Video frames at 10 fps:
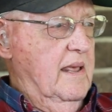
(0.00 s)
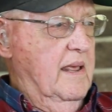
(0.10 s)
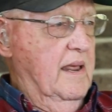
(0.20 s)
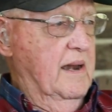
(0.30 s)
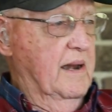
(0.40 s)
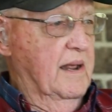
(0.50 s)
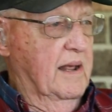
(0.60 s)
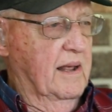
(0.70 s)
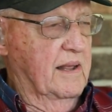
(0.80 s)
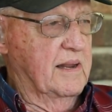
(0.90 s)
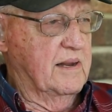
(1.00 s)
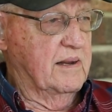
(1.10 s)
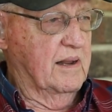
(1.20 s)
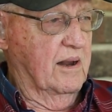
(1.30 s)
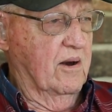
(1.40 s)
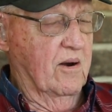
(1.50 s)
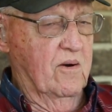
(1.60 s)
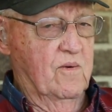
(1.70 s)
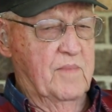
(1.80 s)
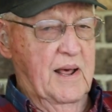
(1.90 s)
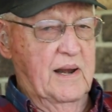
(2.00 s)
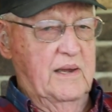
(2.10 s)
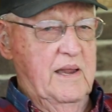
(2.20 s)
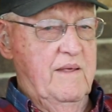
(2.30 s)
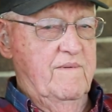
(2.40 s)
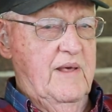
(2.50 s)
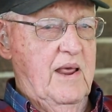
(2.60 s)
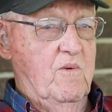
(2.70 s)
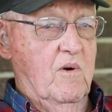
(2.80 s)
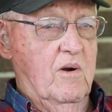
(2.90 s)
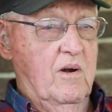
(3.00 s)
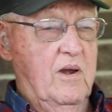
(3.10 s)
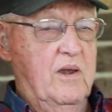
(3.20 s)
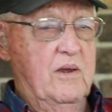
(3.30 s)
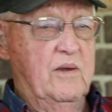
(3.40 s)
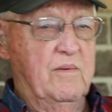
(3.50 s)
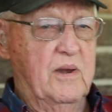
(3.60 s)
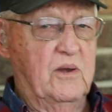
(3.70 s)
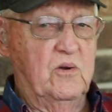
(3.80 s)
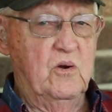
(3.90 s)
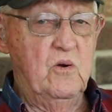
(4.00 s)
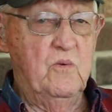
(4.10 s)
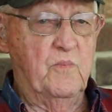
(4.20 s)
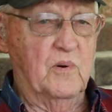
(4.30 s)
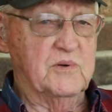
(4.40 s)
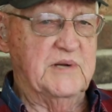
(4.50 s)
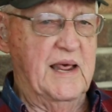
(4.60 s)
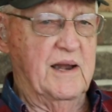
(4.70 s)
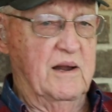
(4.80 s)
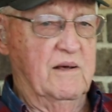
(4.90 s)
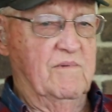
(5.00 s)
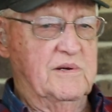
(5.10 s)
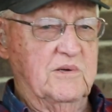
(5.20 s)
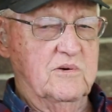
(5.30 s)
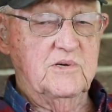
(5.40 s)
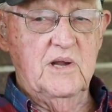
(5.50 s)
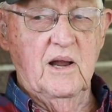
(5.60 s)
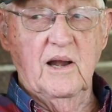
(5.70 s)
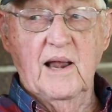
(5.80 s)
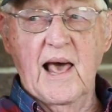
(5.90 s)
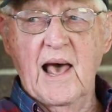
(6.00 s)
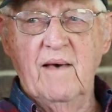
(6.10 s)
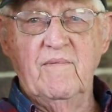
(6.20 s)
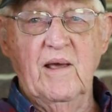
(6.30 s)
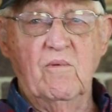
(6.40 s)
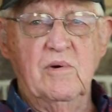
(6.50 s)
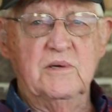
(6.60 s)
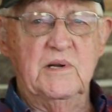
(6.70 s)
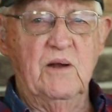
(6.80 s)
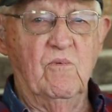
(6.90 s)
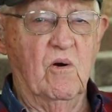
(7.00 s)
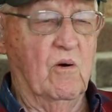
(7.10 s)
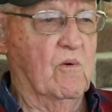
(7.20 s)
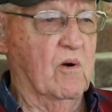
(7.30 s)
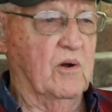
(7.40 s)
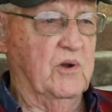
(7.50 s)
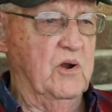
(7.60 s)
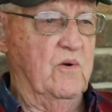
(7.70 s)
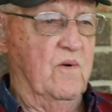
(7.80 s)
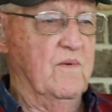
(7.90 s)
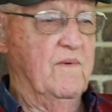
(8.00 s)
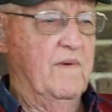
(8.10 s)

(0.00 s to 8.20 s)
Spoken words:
And I heard on my TV where 2% of us are still alive that was in World War II.